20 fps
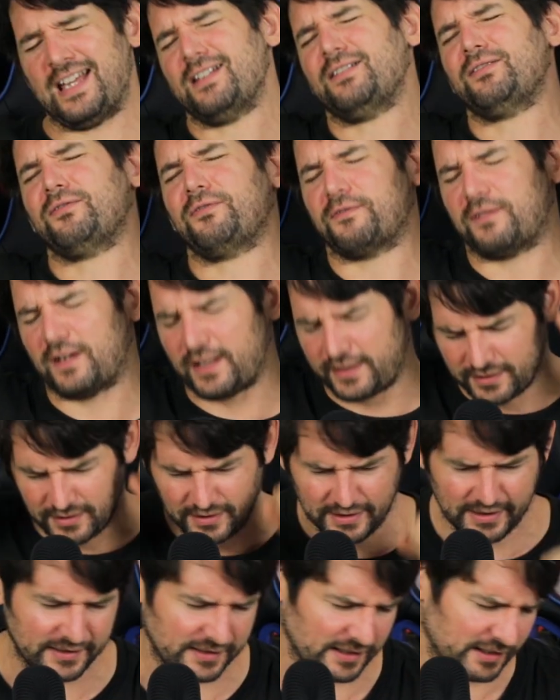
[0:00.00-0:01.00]
And
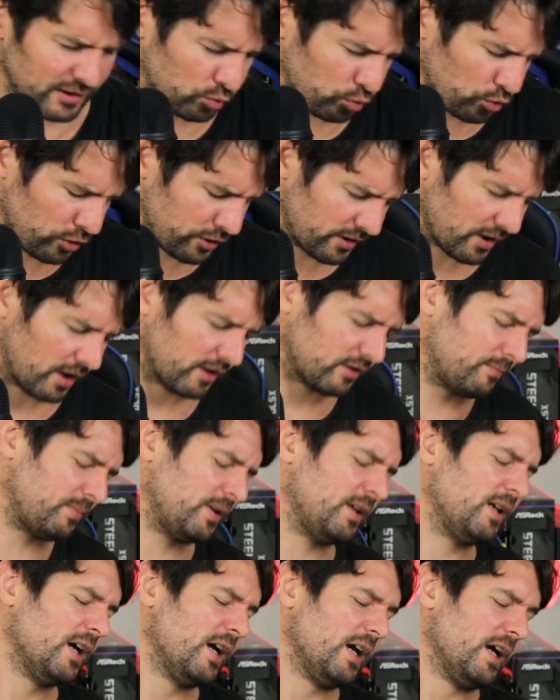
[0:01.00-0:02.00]
finally, this would not
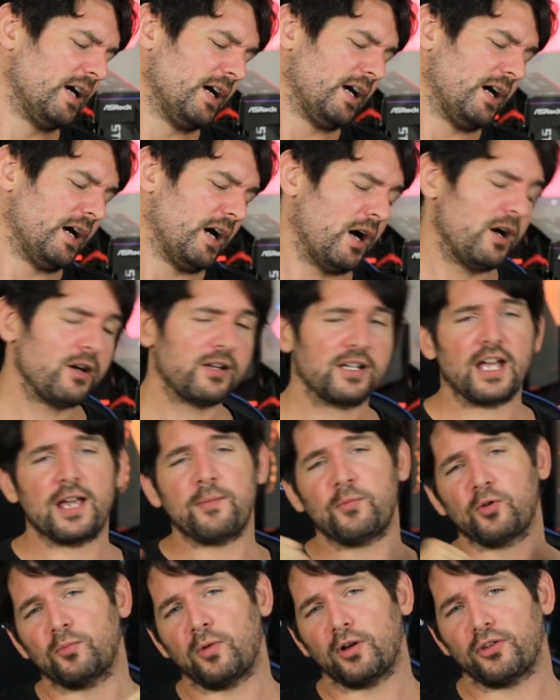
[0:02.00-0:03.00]
be a
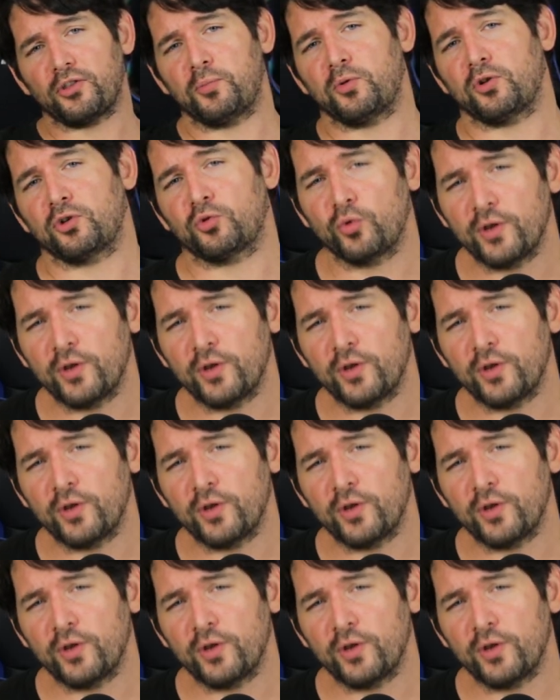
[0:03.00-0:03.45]
gamer motherboard